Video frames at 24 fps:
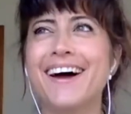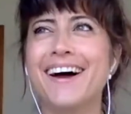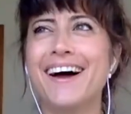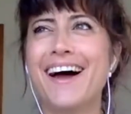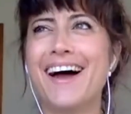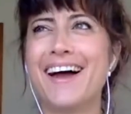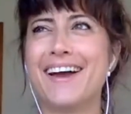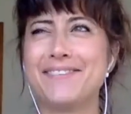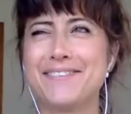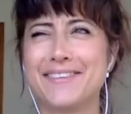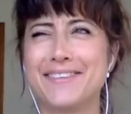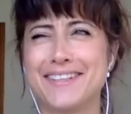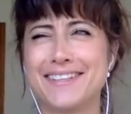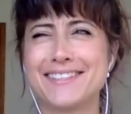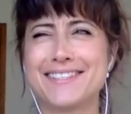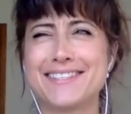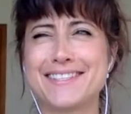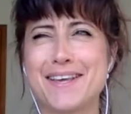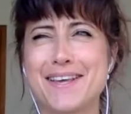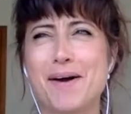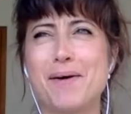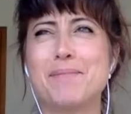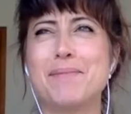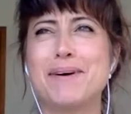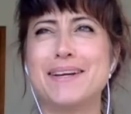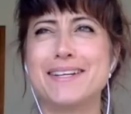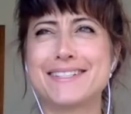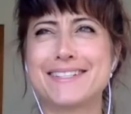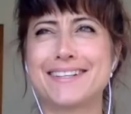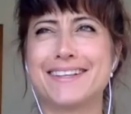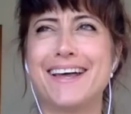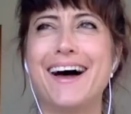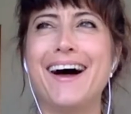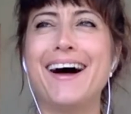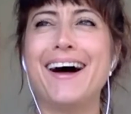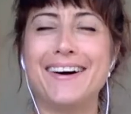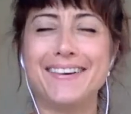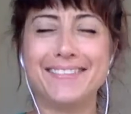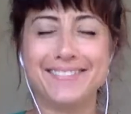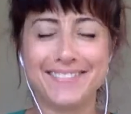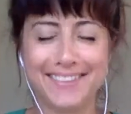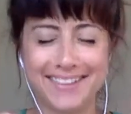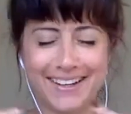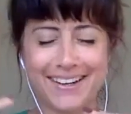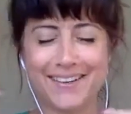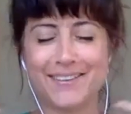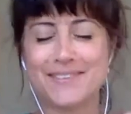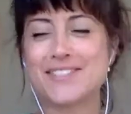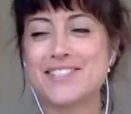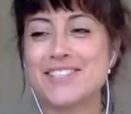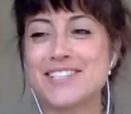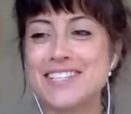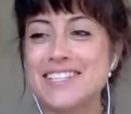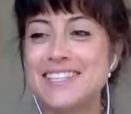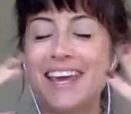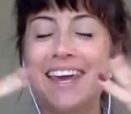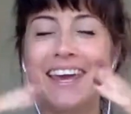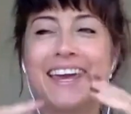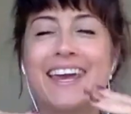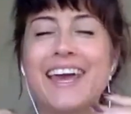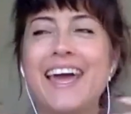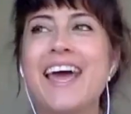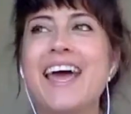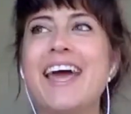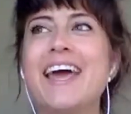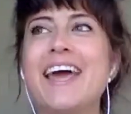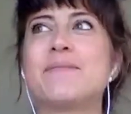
I feel so much love. And I was just like,